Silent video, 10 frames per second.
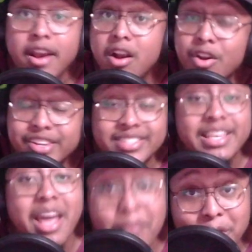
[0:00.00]
Curtis
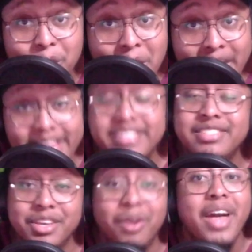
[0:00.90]
Samuel is
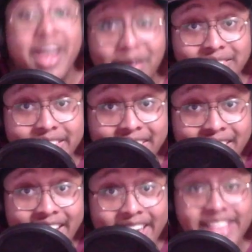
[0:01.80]
still healthy.
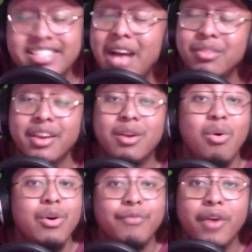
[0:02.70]
He's out there
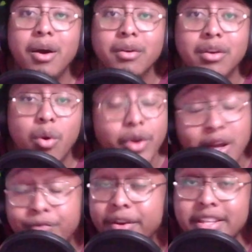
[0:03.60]
going for going
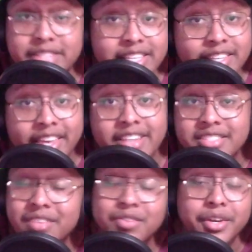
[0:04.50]
up for contested
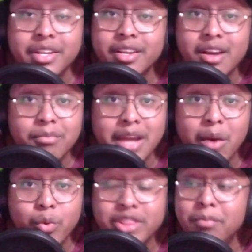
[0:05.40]
catches, even though he didn't come
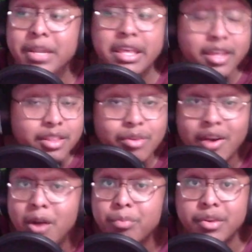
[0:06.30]
down with it, but he hit the
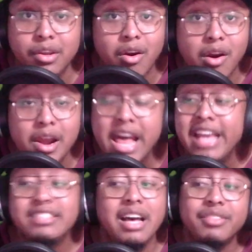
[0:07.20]
ground pretty hard.
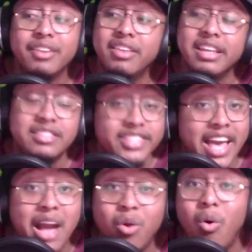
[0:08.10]
He's out there getting
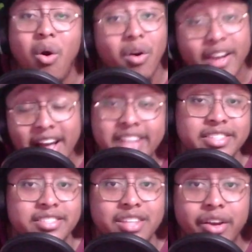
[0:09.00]
tackled, all kinds
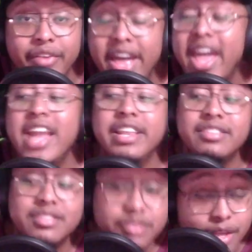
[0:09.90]
of stuff, and is
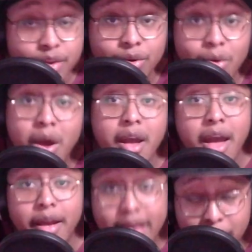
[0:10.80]
still
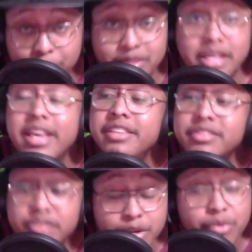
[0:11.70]
healthy. He's
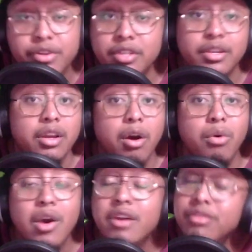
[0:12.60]
still good to
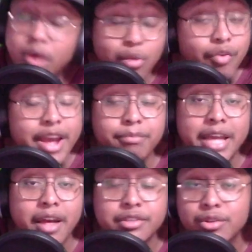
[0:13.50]
go. No ramp
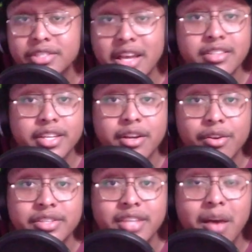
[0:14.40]
down. So it sounds like
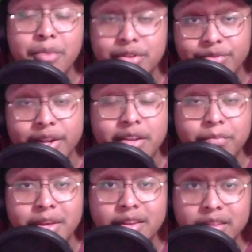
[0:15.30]
Curtis Samuel's ready to
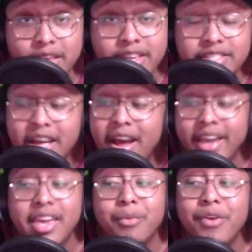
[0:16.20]
be unleashed. I
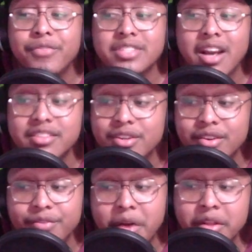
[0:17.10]
can't wait for Scott
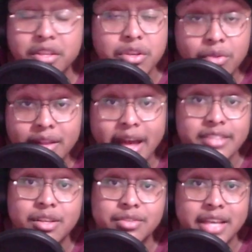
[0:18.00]
Turner to finally
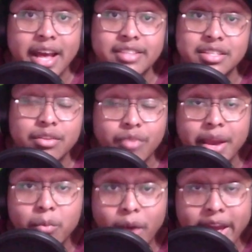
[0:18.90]
utilize those guys in the
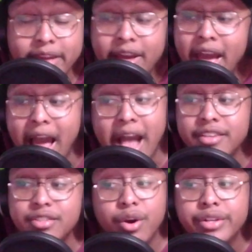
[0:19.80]
right way. I
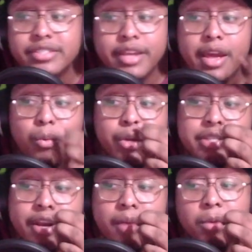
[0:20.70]
just don't understand with
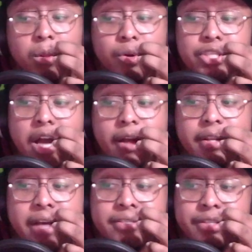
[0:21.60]
Terry McLaurin, Jahan
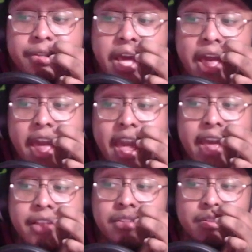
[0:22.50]
Dotson,
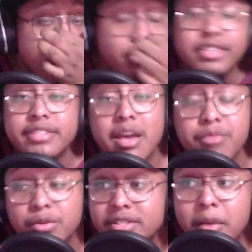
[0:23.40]
and Curtis
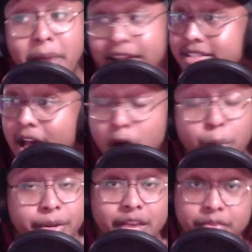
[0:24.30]
Samuel, somebody's not
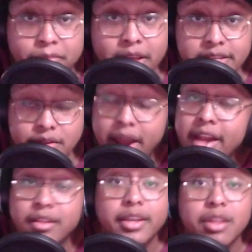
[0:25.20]
open every play. So I
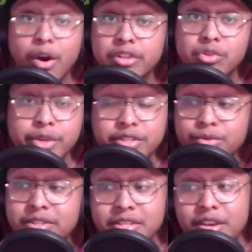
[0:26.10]
got to look at the all
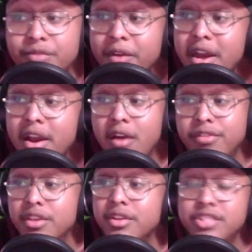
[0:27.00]
22 to see if
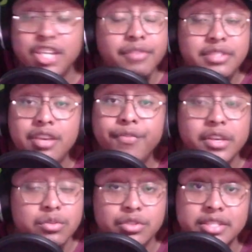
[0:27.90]
the Chiefs
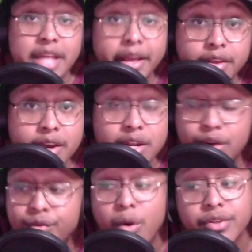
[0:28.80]
defense was just that good
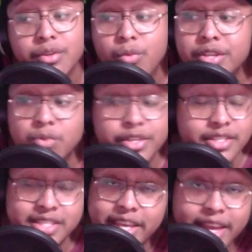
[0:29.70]
or if Carson Wentz
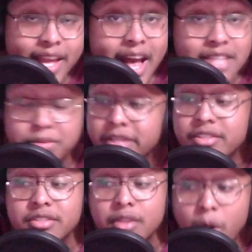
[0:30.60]
wasn't seeing guys, but
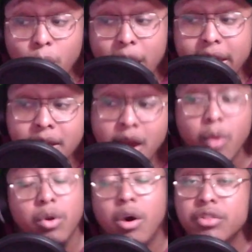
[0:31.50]
there's just no way
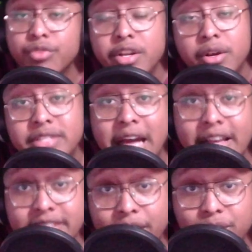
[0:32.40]
with all three of those
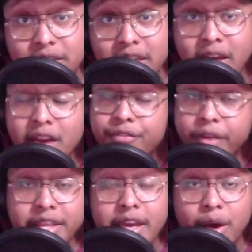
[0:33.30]
guys healthy,
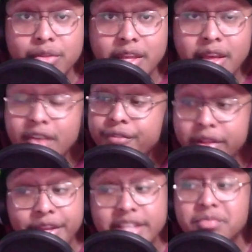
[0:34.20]
fully healthy,
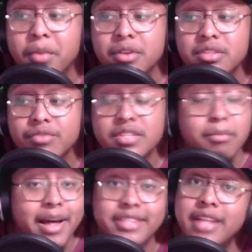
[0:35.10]
fully explosive,
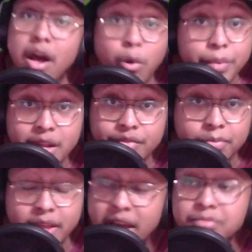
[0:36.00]
somebody's not open every play.